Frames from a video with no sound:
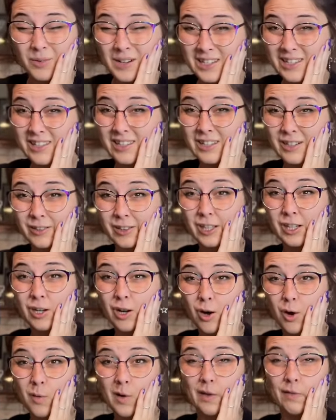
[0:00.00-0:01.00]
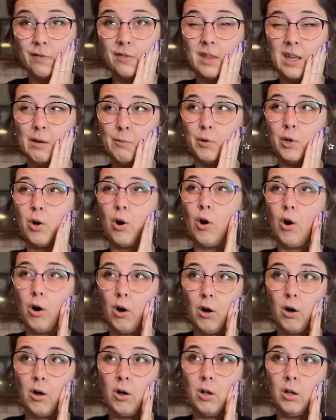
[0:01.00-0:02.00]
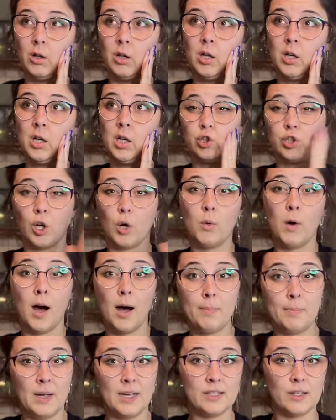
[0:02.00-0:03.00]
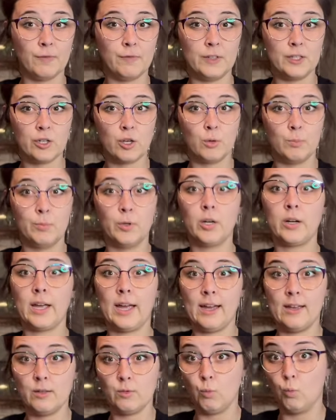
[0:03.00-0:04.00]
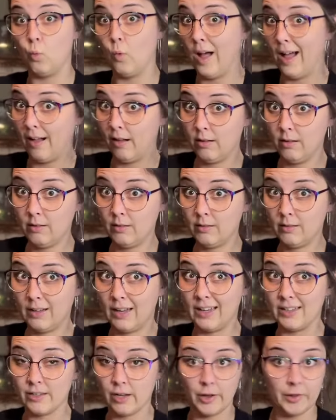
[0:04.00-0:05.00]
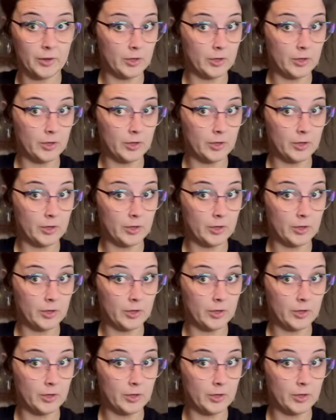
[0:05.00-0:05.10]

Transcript: necessarily know if they would all show up as a physical book as well as